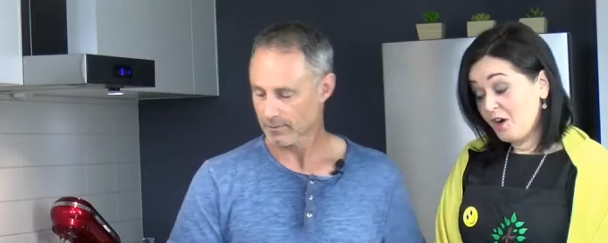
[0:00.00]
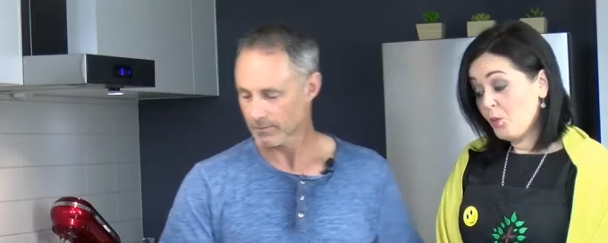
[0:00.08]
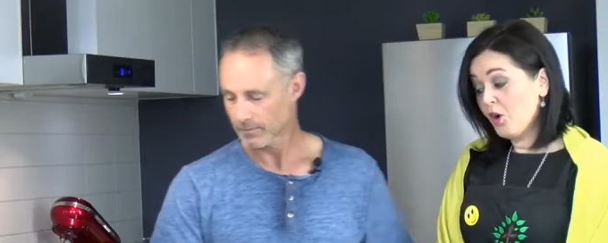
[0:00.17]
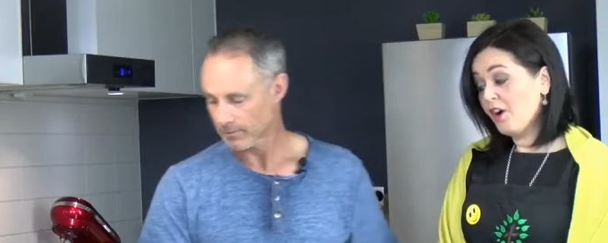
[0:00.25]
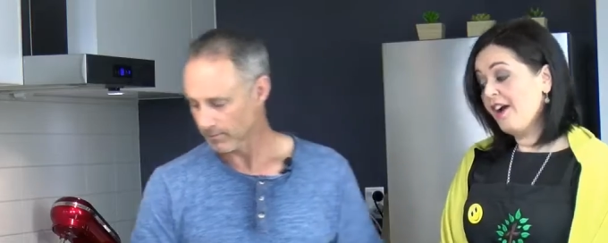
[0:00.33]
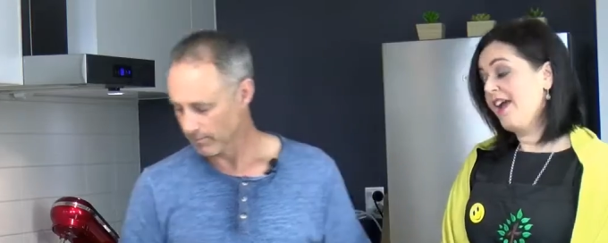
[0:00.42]

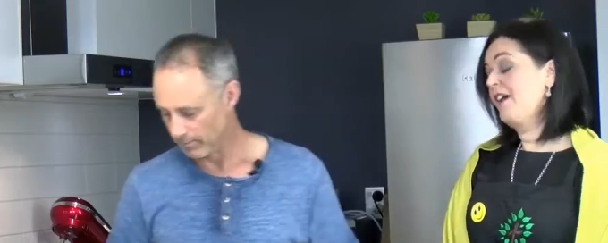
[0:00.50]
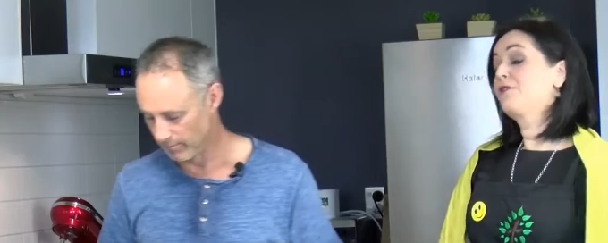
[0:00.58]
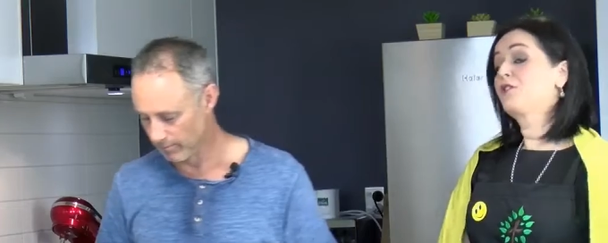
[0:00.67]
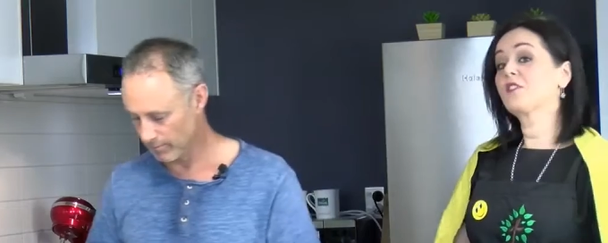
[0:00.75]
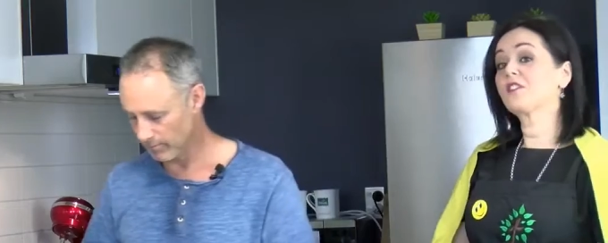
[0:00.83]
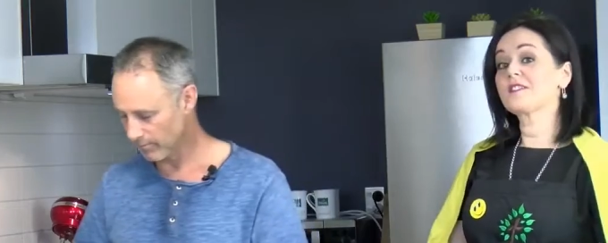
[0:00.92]
Speaker 1: what I have
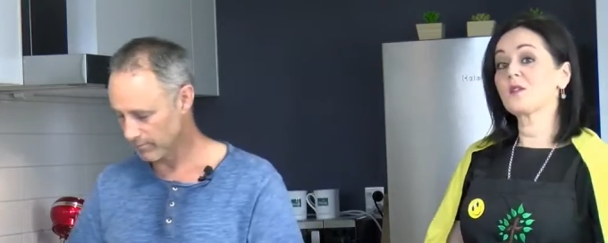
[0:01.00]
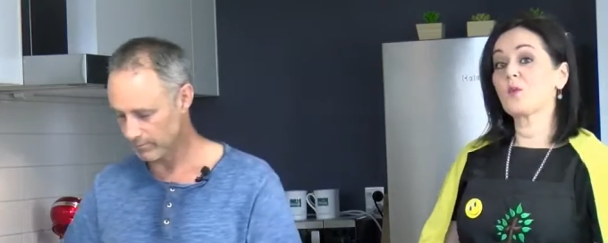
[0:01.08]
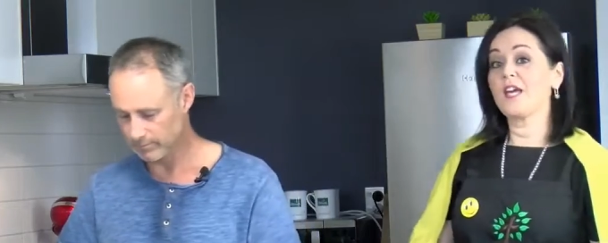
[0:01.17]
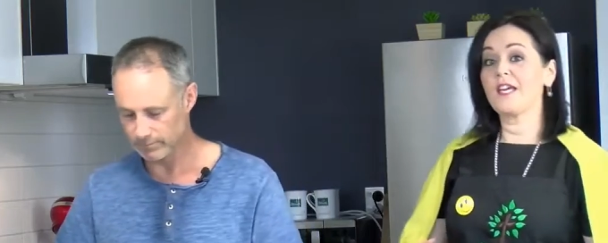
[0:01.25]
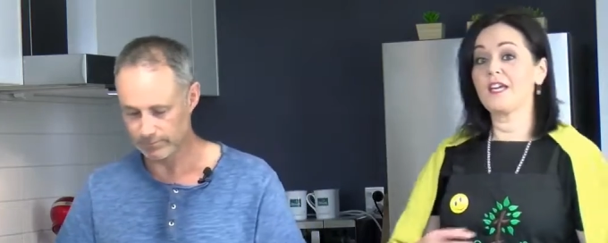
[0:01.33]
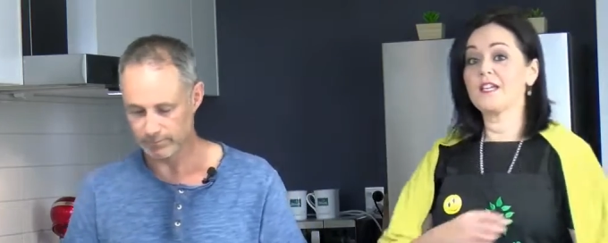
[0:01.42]
learnt this
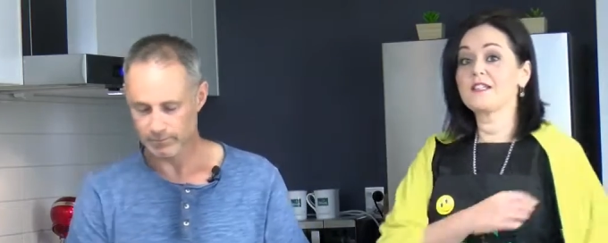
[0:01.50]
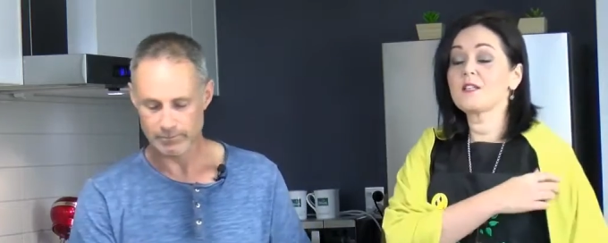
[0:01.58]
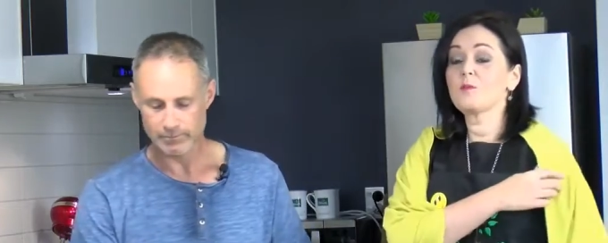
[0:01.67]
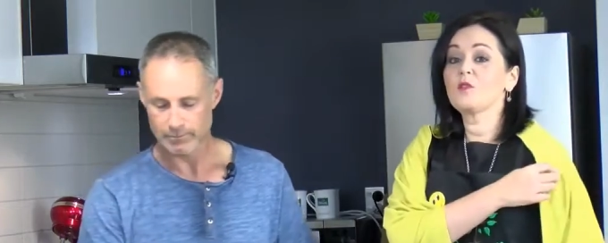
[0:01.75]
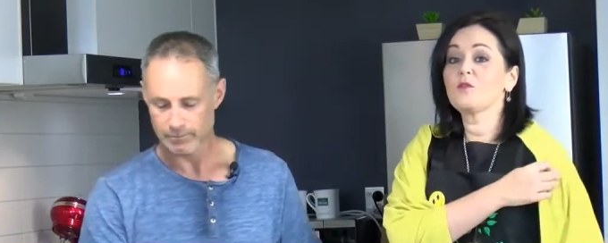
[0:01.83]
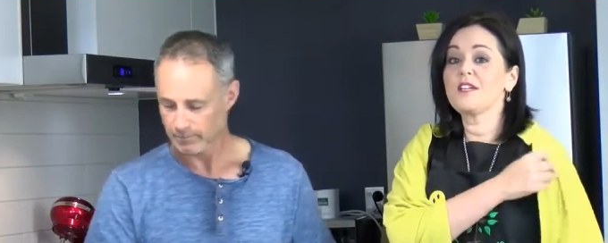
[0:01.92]
week is
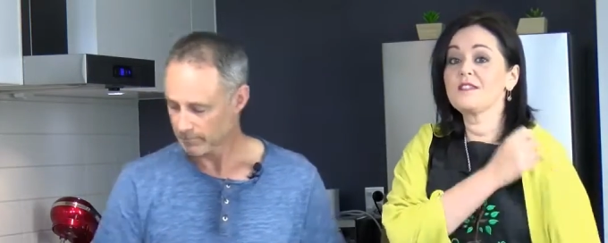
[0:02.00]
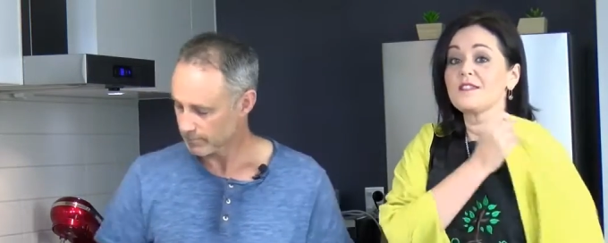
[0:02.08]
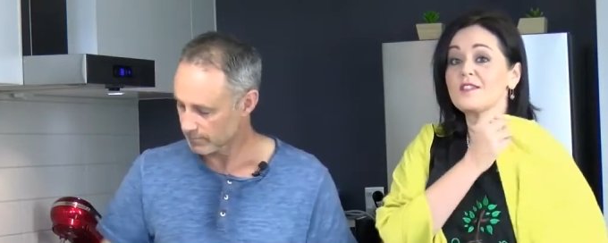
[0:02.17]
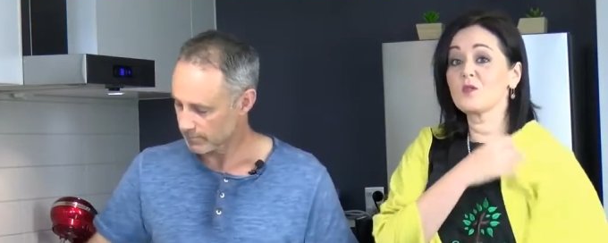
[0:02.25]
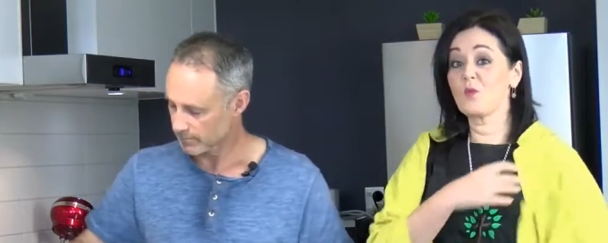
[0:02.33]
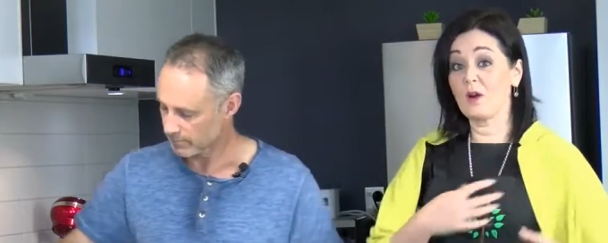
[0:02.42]
some of the
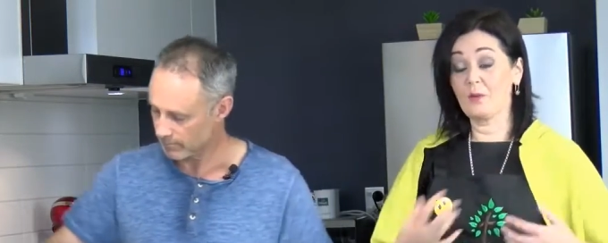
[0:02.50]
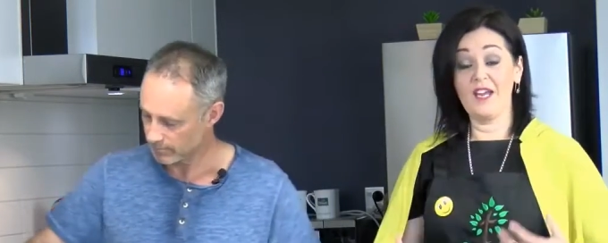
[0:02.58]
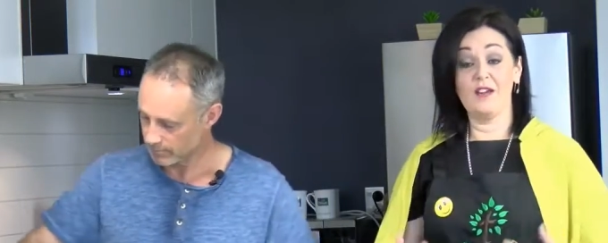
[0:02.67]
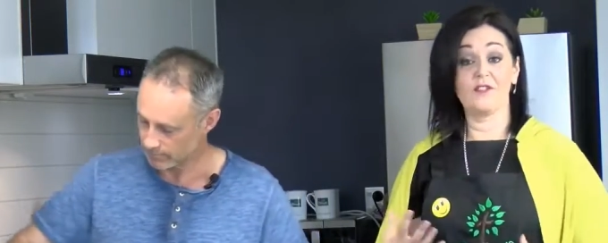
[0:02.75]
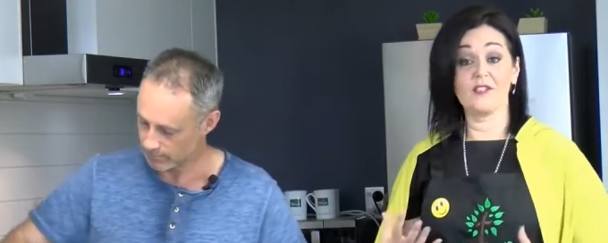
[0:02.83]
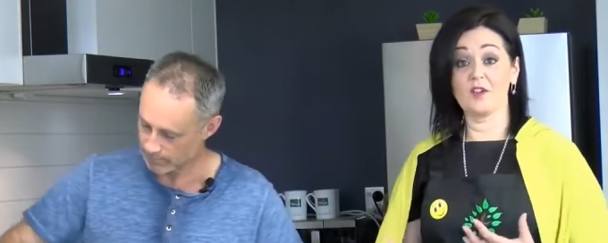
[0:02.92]
reasons why we
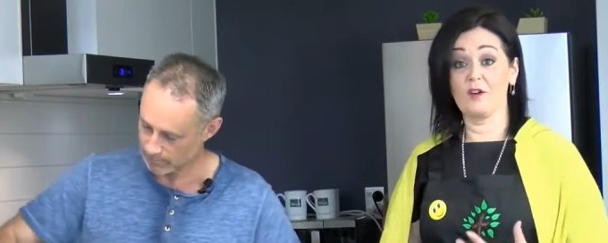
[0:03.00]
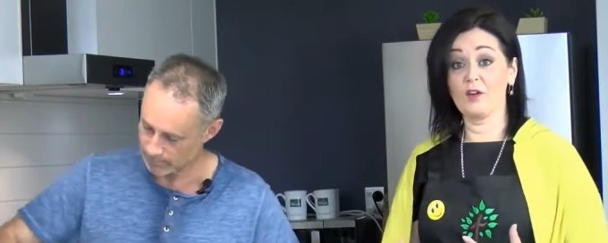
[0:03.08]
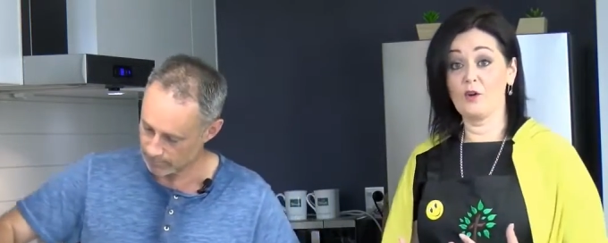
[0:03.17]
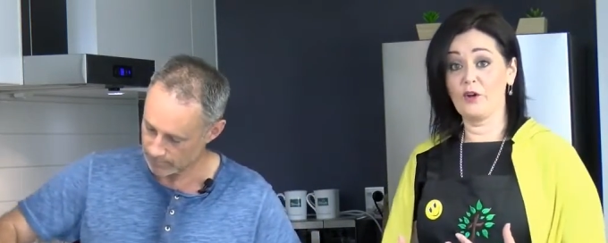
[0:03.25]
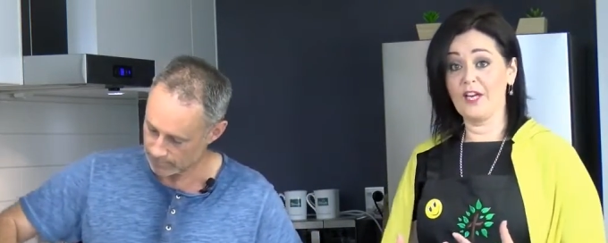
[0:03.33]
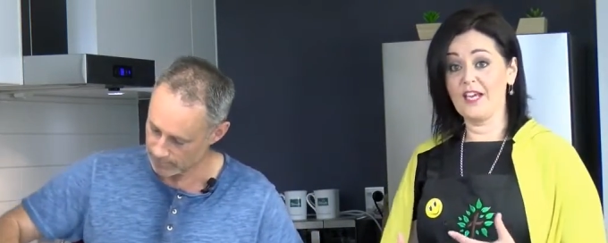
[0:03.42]
have this
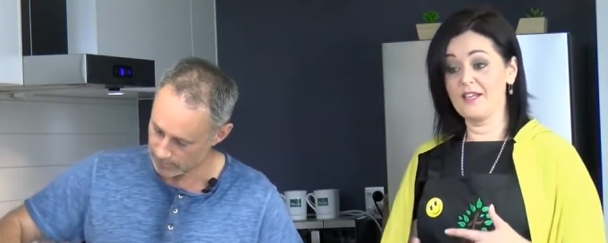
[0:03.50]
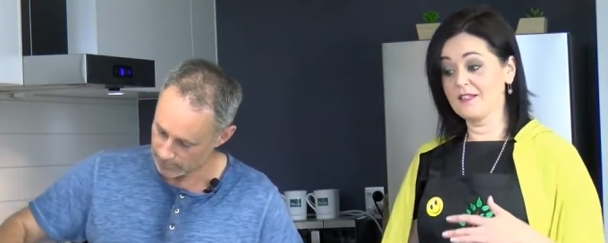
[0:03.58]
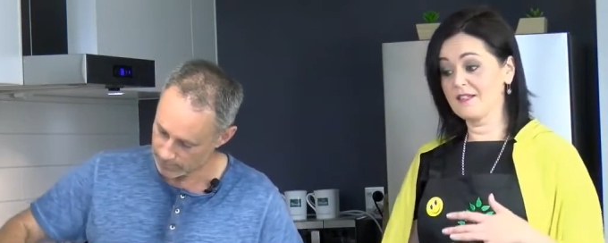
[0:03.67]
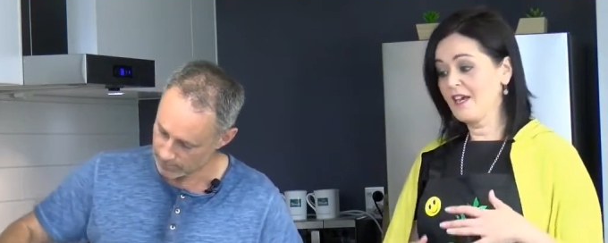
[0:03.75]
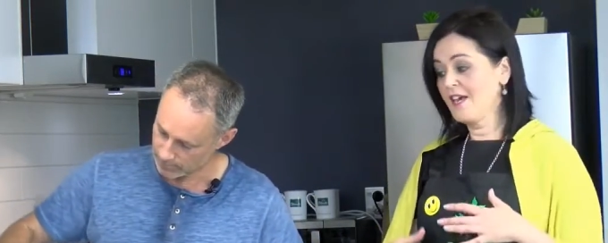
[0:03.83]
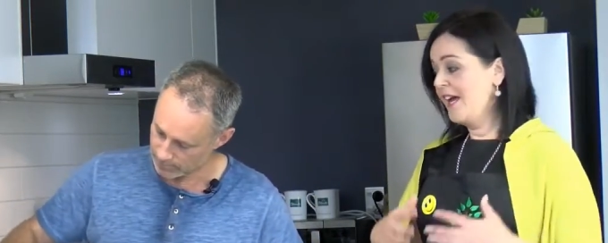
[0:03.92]
going on
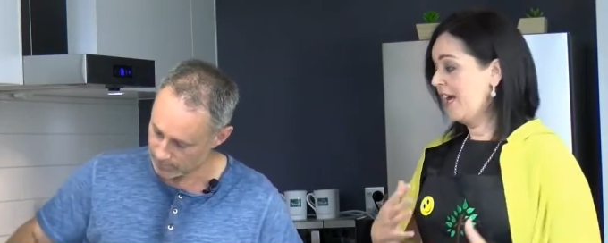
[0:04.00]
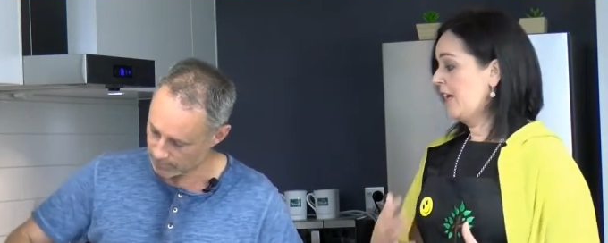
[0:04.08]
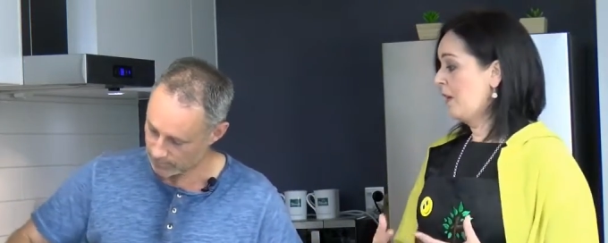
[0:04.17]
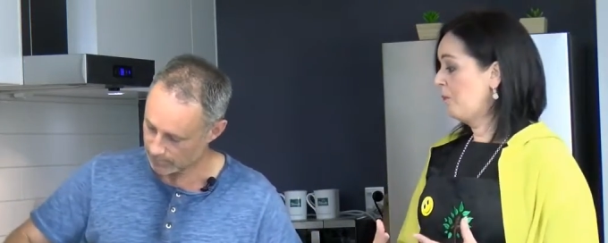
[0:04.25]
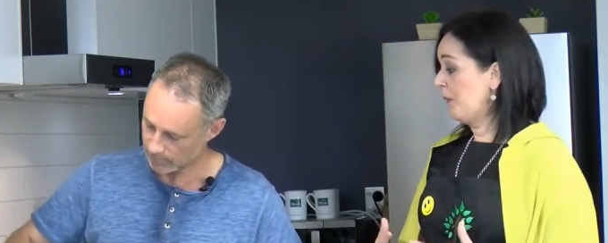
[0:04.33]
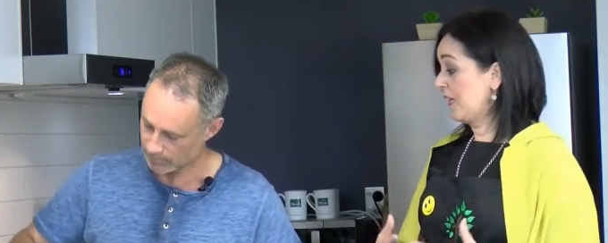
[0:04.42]
is an
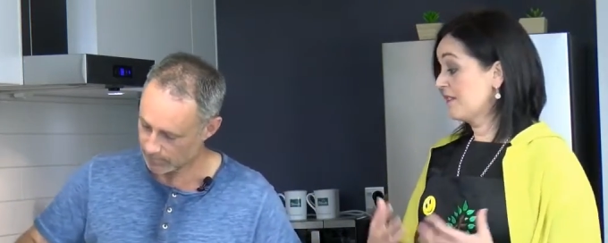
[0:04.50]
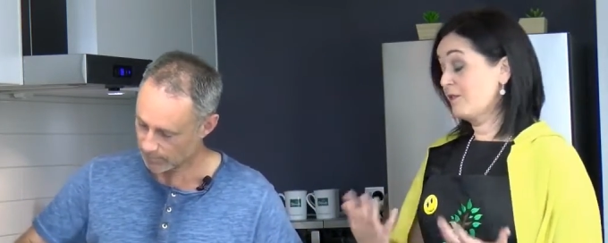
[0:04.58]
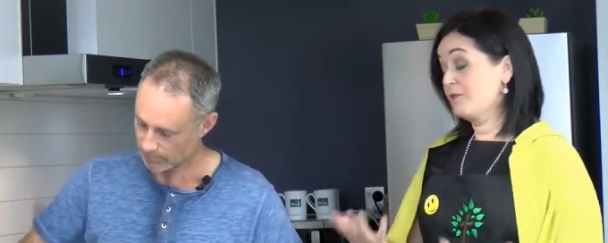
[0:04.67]
imbalance.